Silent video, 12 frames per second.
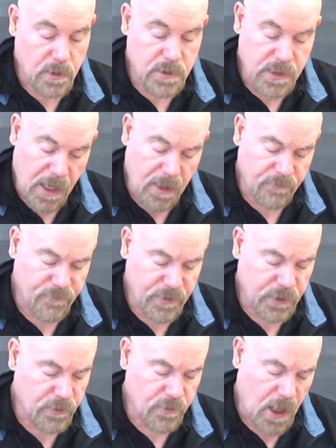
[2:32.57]
Dan
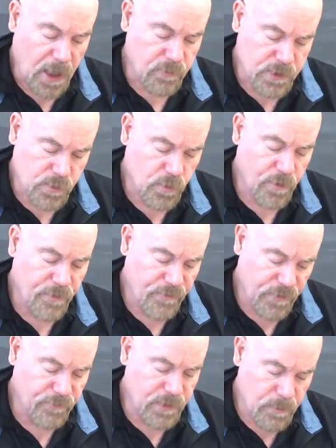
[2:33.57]
figured I was worth
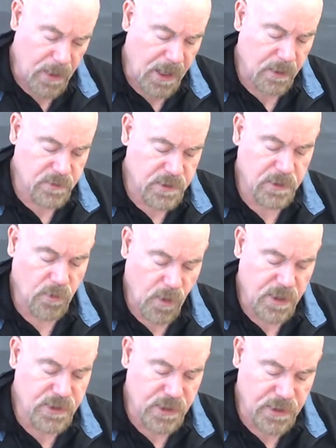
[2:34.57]
50 pounds in the
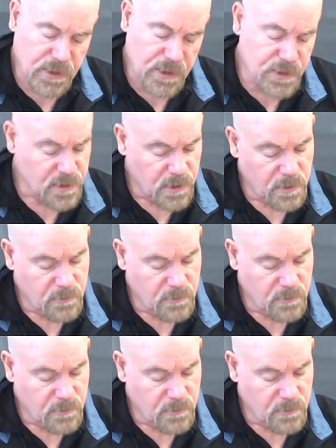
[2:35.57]
West Indies,